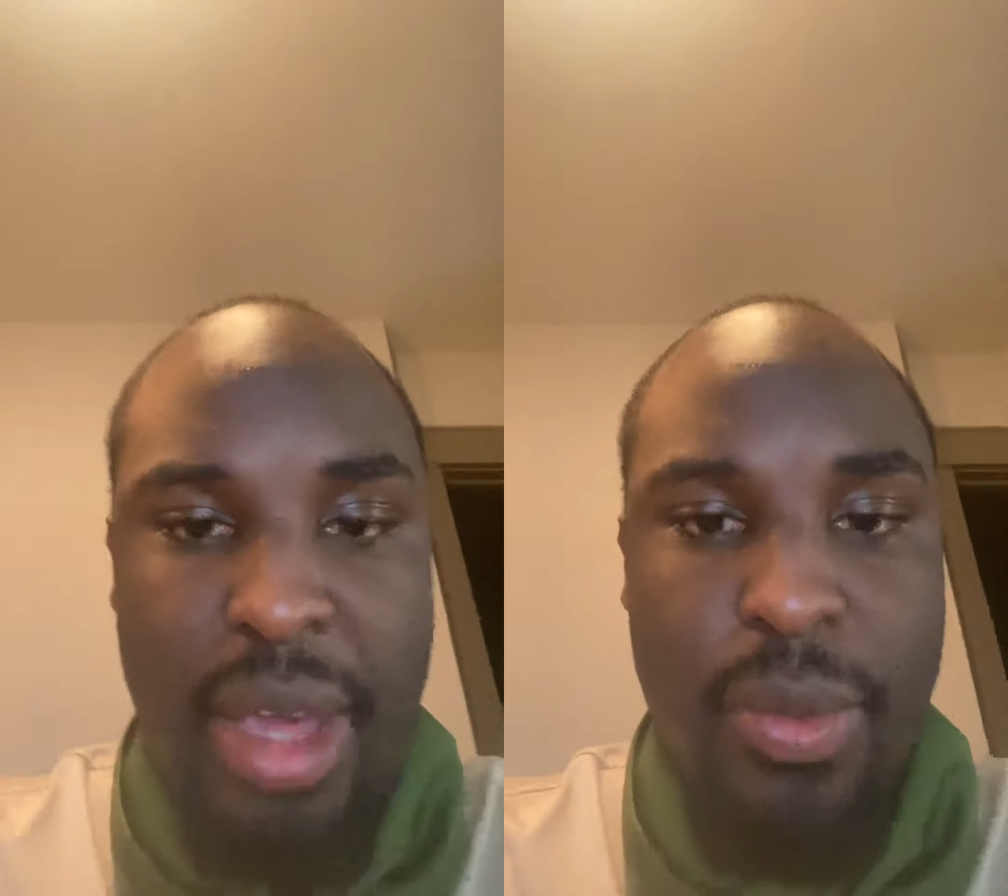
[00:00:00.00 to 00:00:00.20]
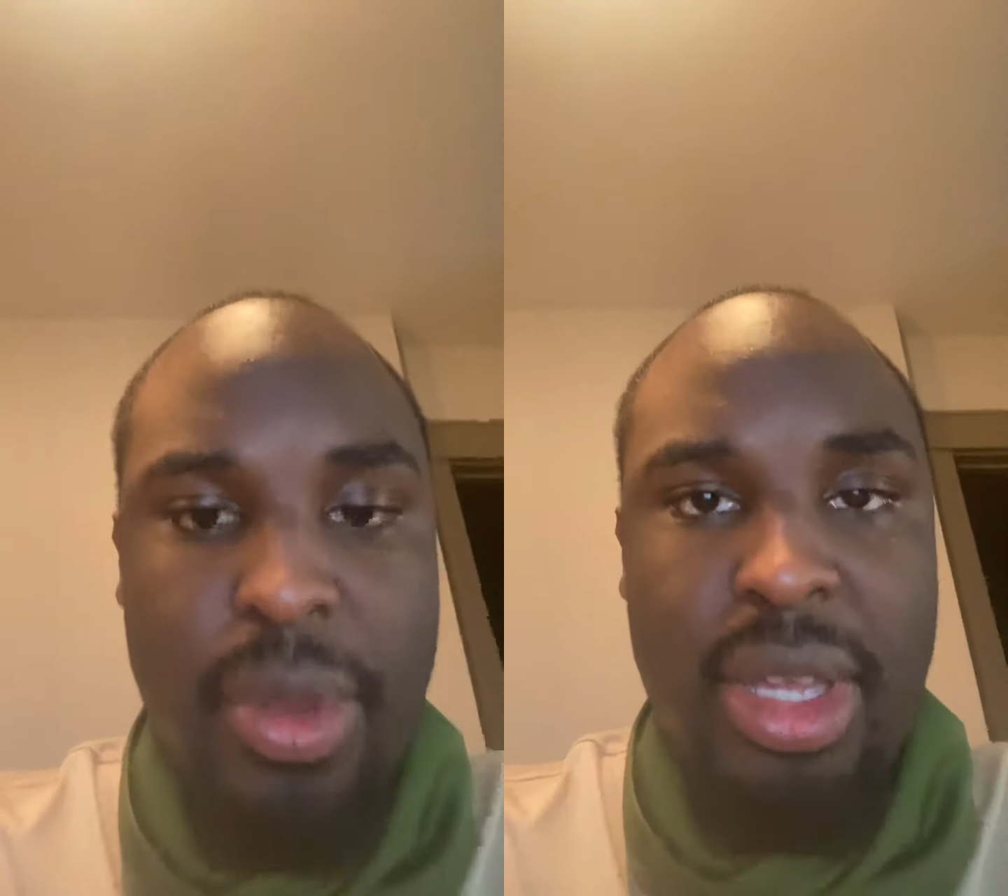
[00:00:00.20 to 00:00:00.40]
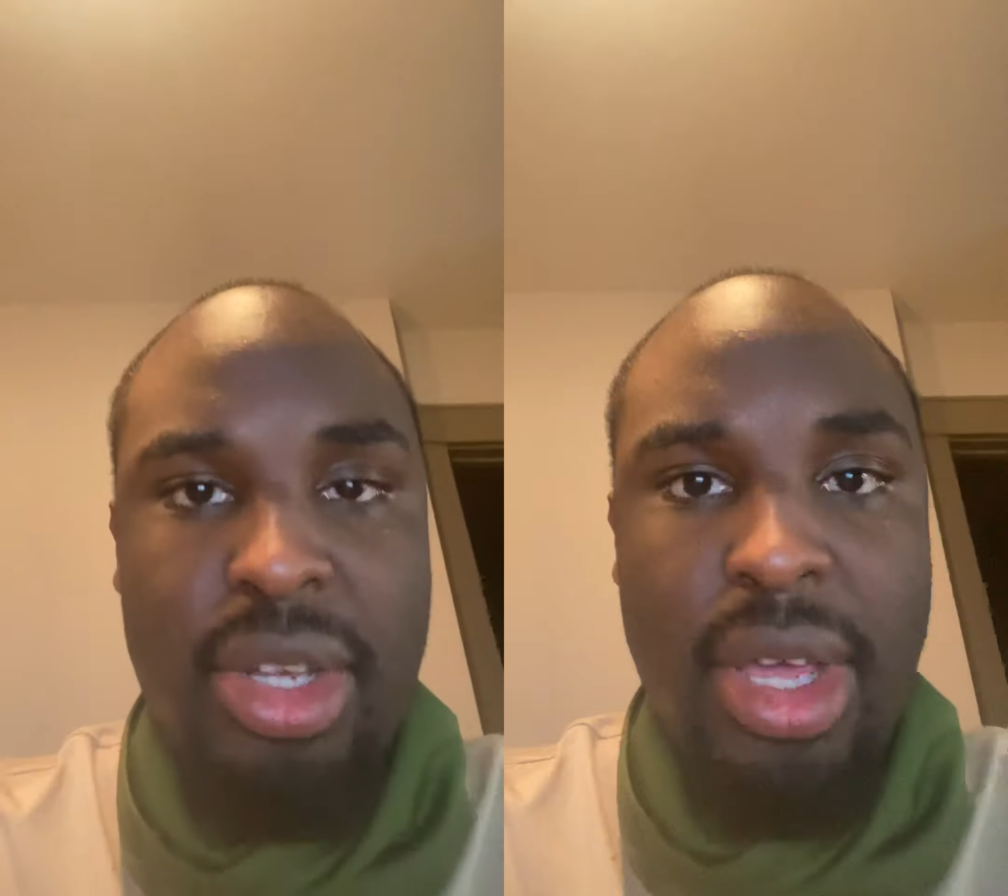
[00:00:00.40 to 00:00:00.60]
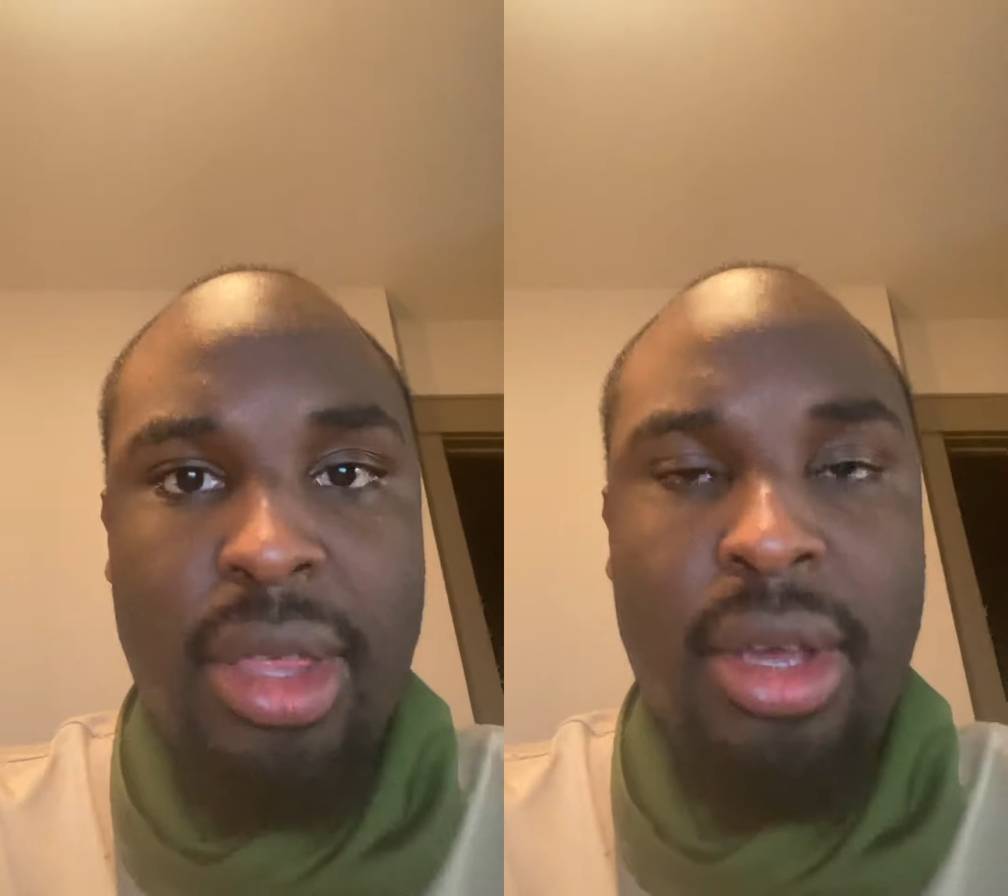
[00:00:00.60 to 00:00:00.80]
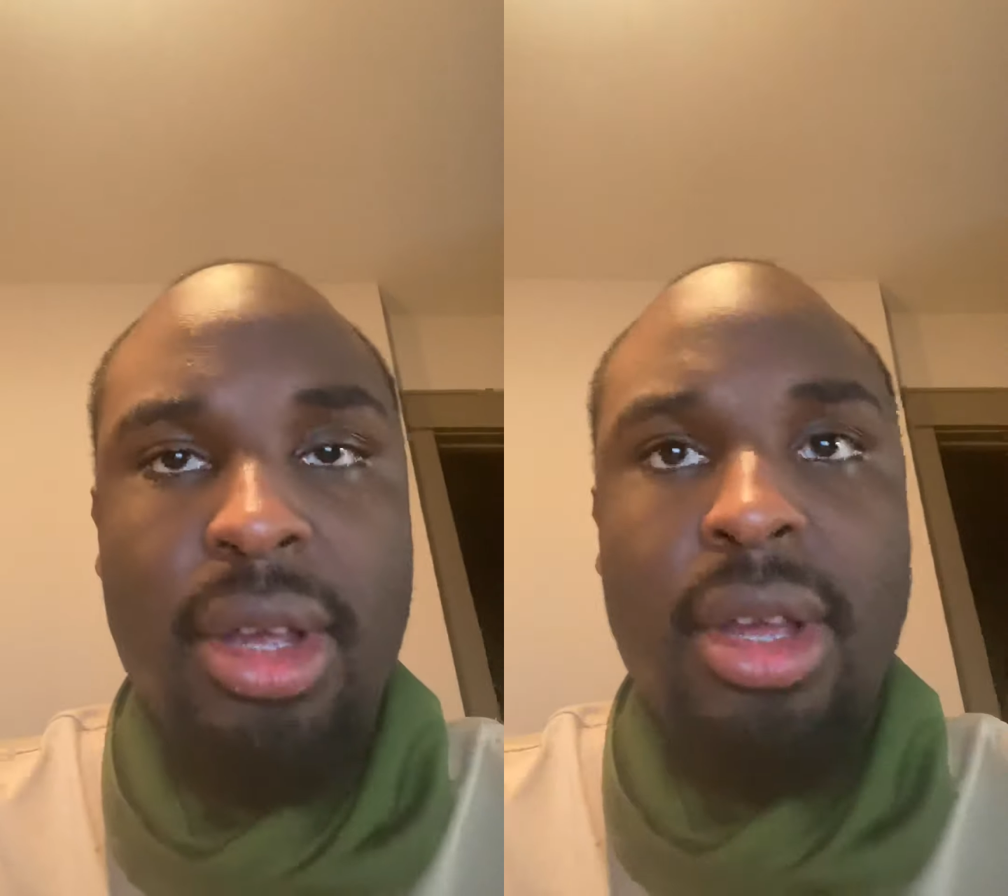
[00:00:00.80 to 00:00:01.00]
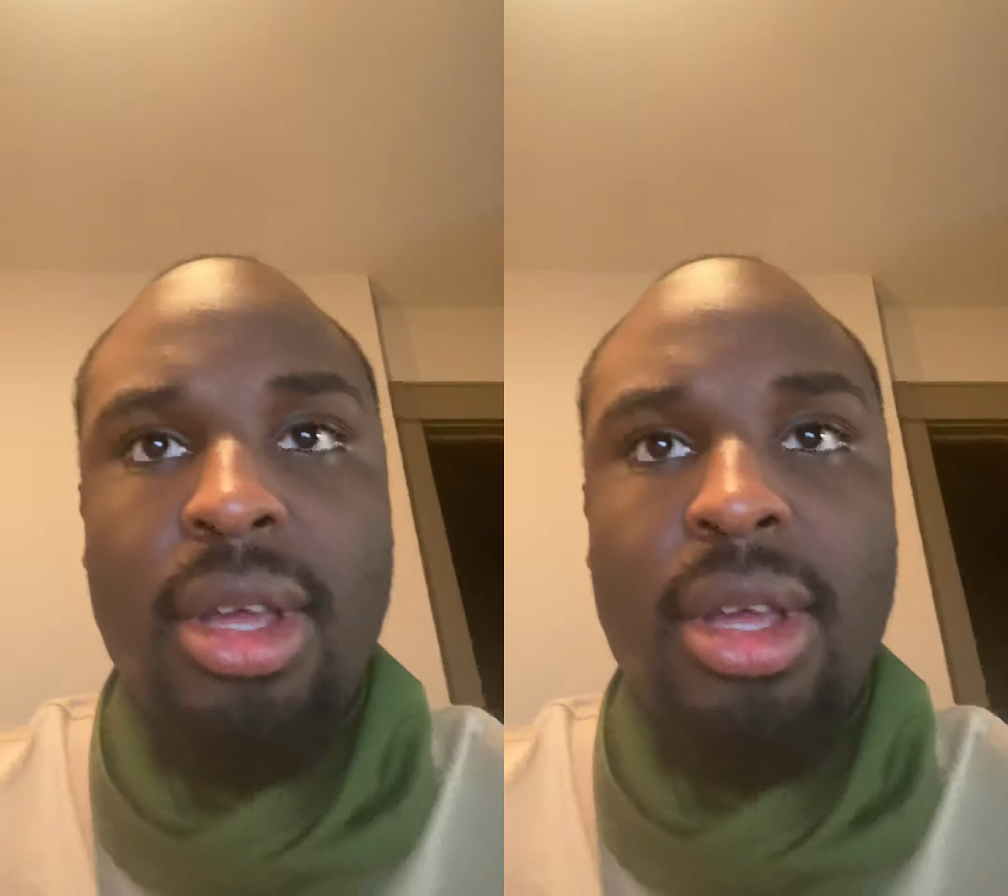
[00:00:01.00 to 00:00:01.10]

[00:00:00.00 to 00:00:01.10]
with each other.